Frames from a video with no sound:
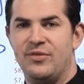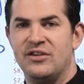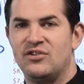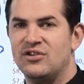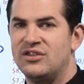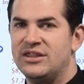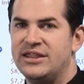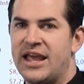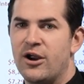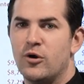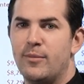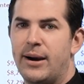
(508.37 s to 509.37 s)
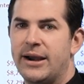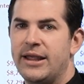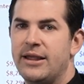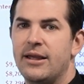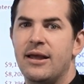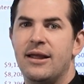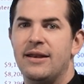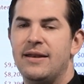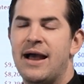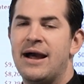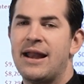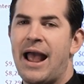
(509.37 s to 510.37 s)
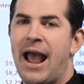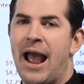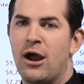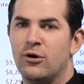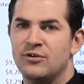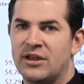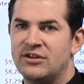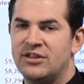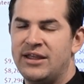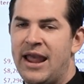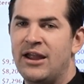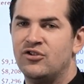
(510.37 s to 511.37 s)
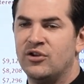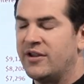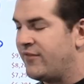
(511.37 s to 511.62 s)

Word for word: This is their money, not ours as the agent.